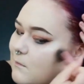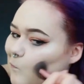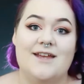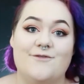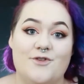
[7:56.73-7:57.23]

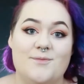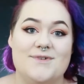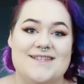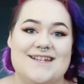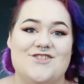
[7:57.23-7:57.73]
And for the
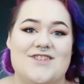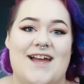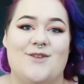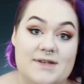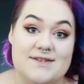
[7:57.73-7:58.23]
prestige
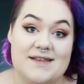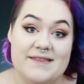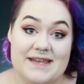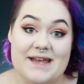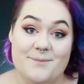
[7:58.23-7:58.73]
side, we're using the